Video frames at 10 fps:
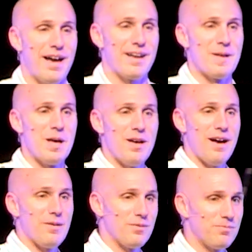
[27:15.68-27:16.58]
by
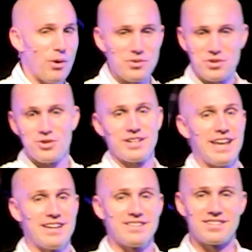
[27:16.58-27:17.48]
uh, post
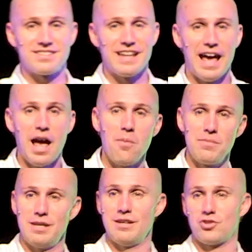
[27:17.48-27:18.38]
hurricane is to see how
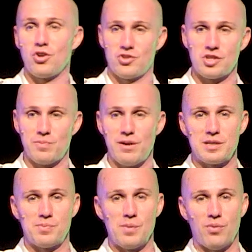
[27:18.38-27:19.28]
many church
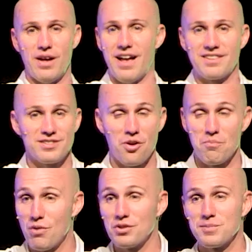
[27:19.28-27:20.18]
experience people. I, I, saw
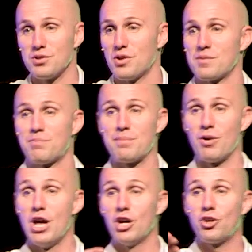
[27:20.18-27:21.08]
multiple notes of
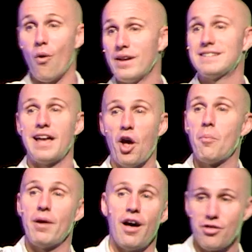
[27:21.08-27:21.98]
people going to
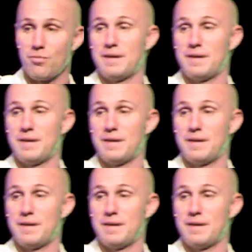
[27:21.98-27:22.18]
help other